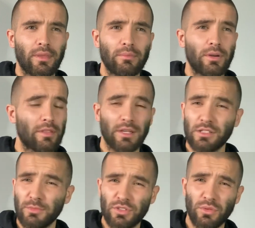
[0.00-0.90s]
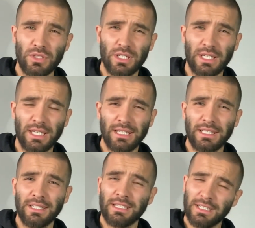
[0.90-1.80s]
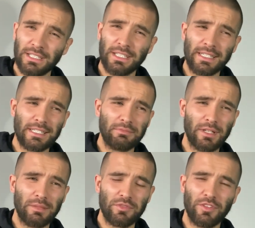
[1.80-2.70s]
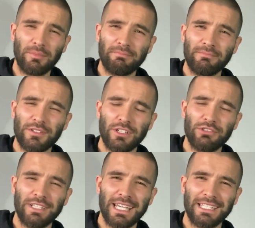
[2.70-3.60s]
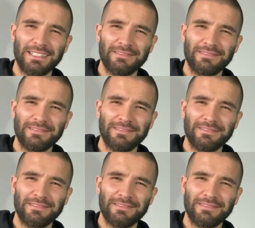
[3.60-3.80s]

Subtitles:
But thanks so much for watching again. Here's some clips from surgery day.